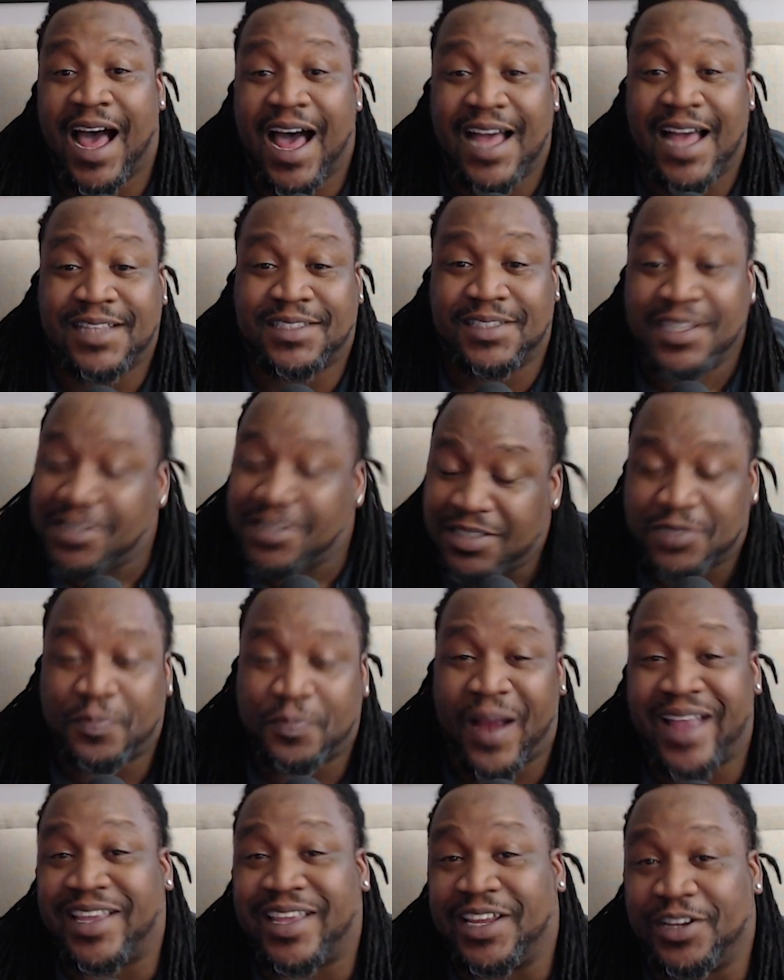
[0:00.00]
This is
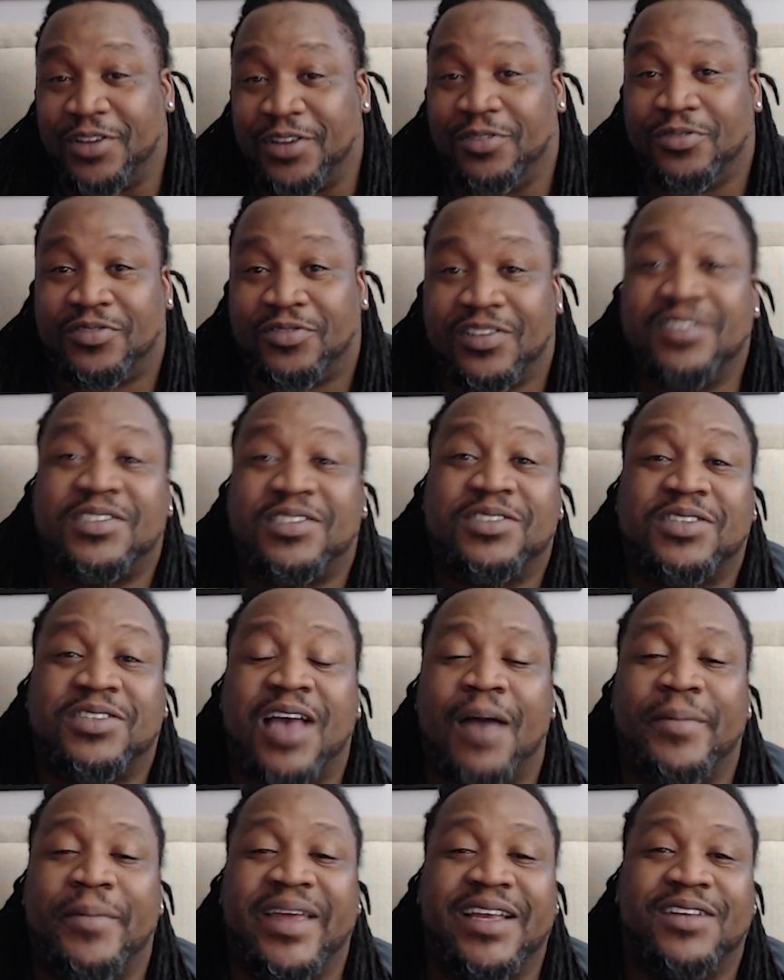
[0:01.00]
breaking news. This is
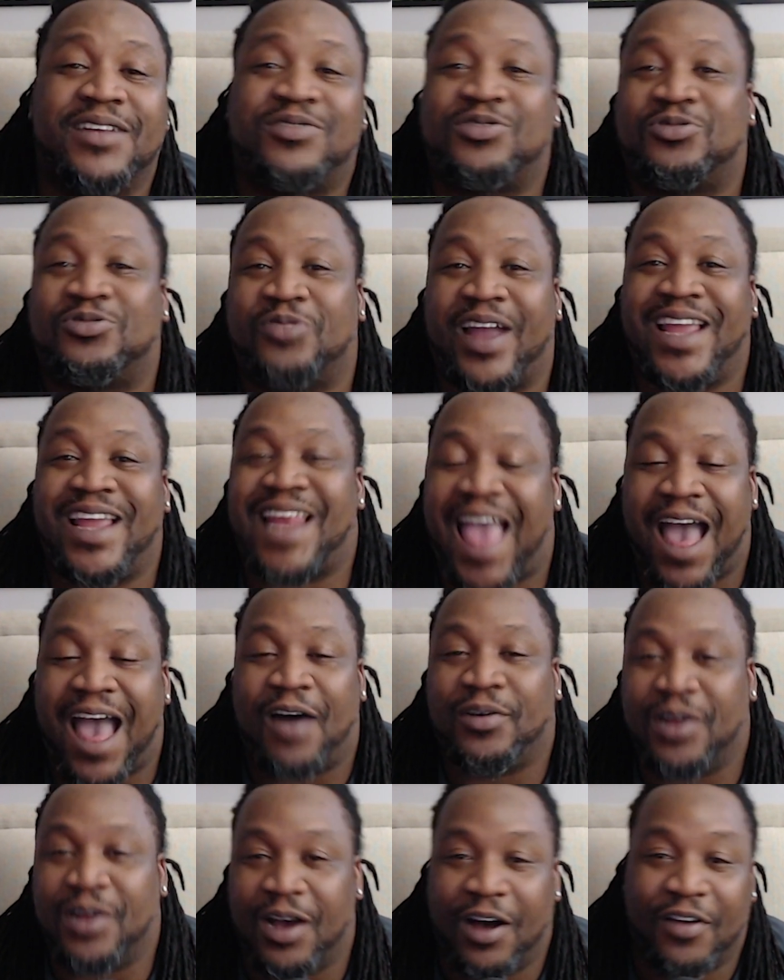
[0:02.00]
coming straight
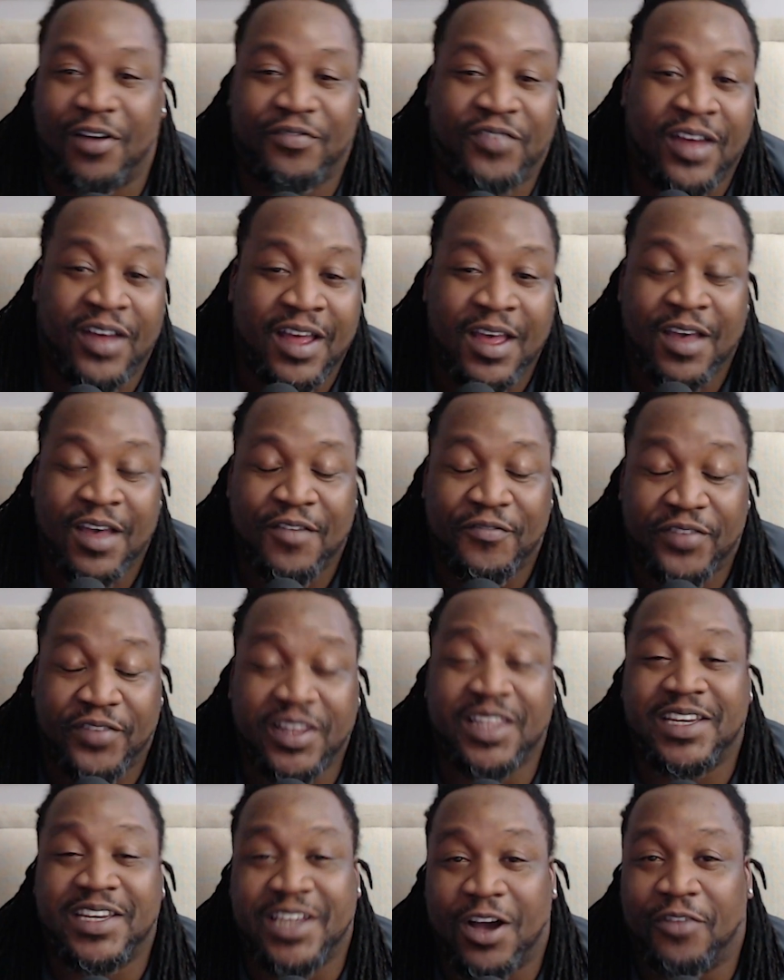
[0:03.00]
out of
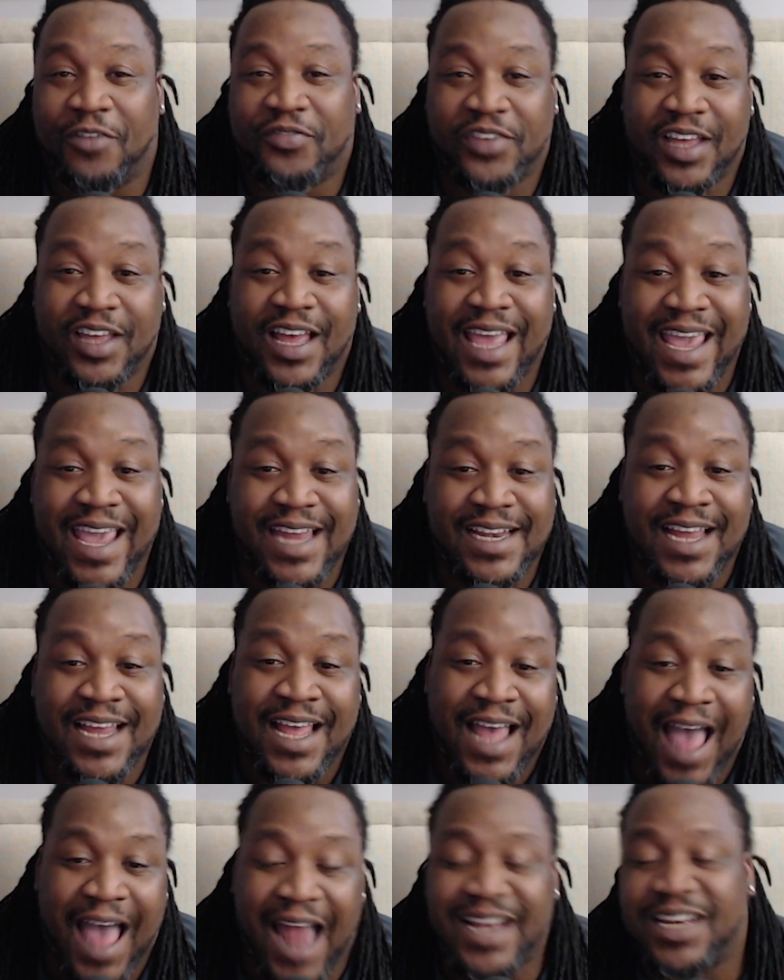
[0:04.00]
Philadelphia, and
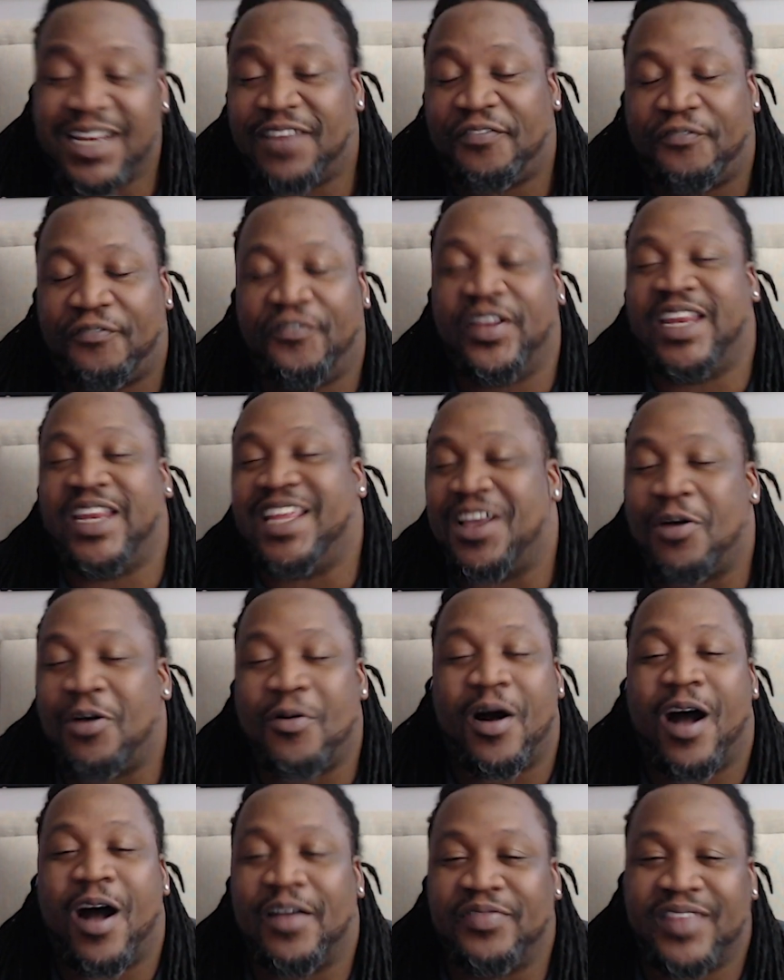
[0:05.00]
I did a video
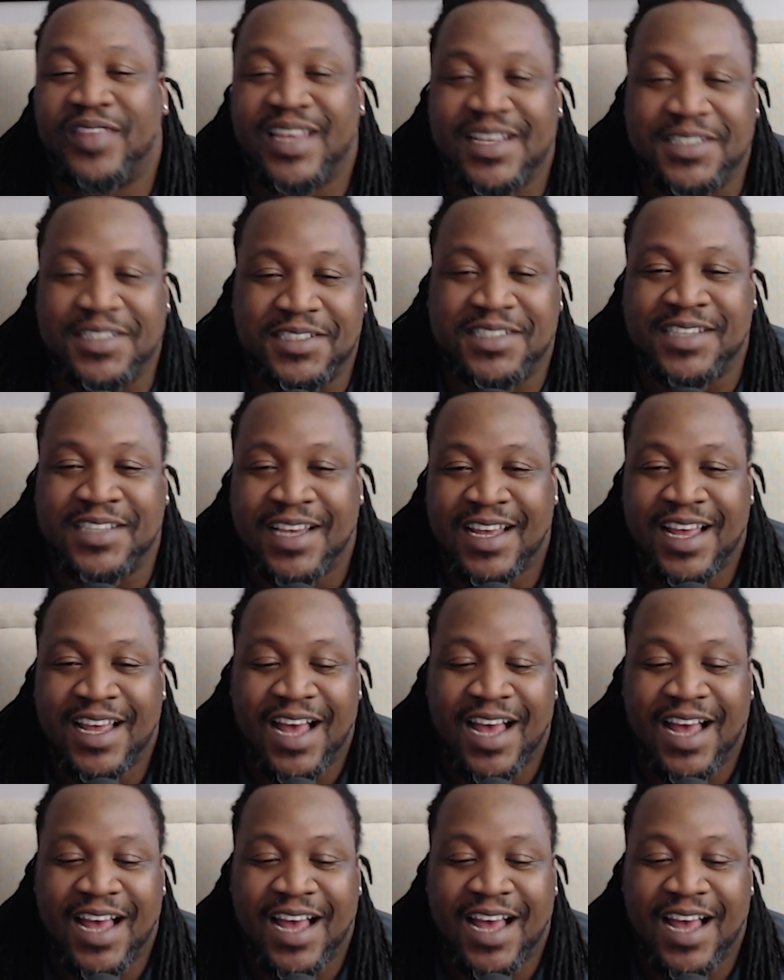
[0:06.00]
on this